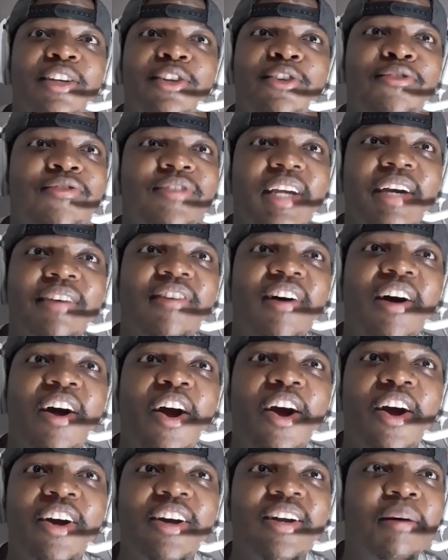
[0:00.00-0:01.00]
you've never
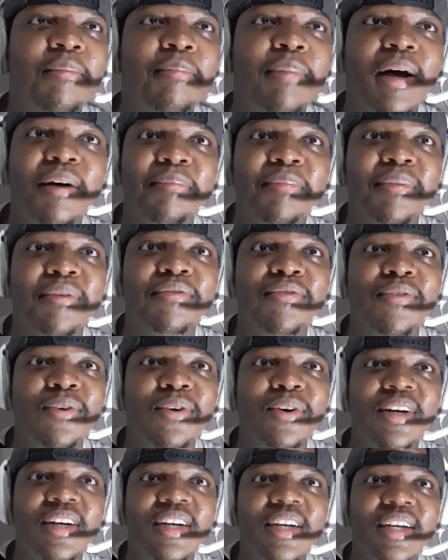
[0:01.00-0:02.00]
heard about
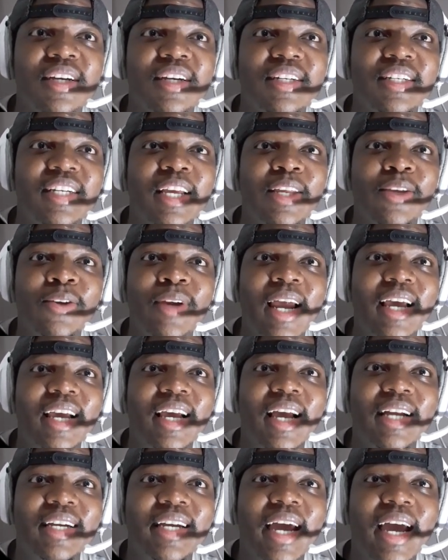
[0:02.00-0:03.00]
before. And you're like,
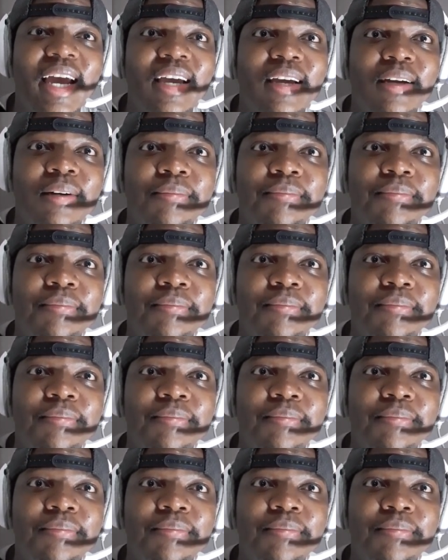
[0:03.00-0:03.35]
goddamn.